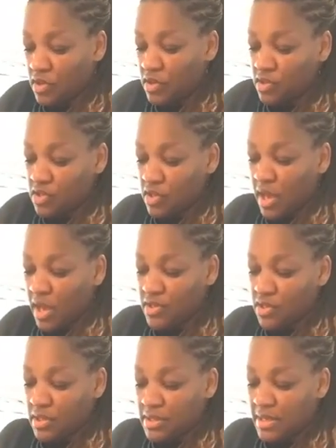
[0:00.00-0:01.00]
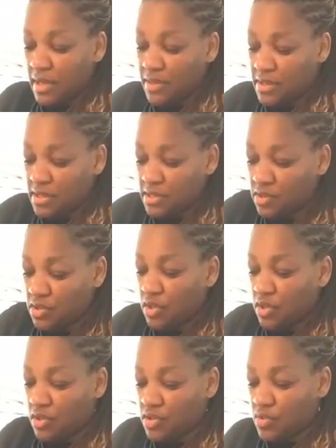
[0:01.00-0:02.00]
So as you can tell, this isn't
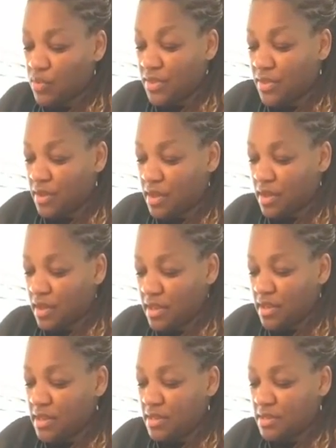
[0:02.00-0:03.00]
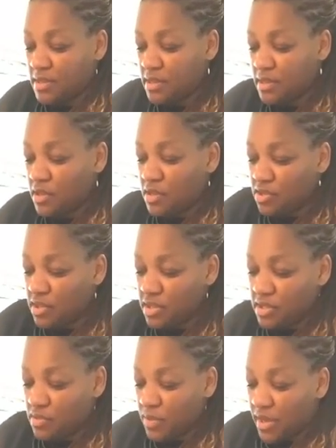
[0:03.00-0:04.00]
donuts with yeast, so
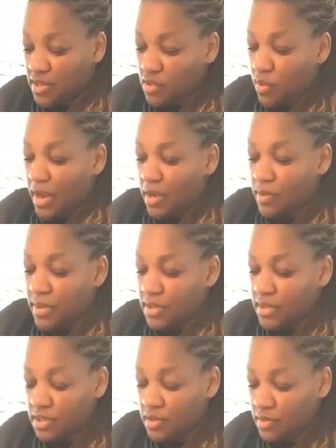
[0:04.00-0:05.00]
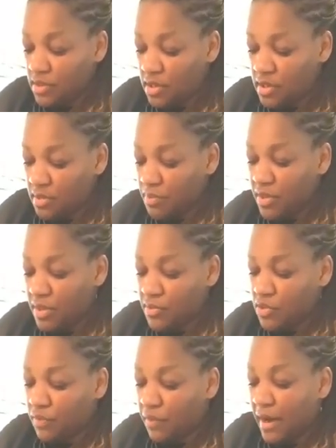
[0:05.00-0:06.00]
this is why it's quite quick to do, and you can pretty
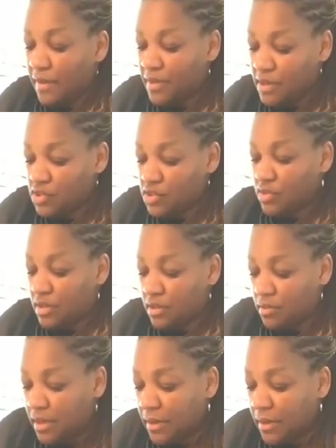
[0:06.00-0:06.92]
much fry these straight away.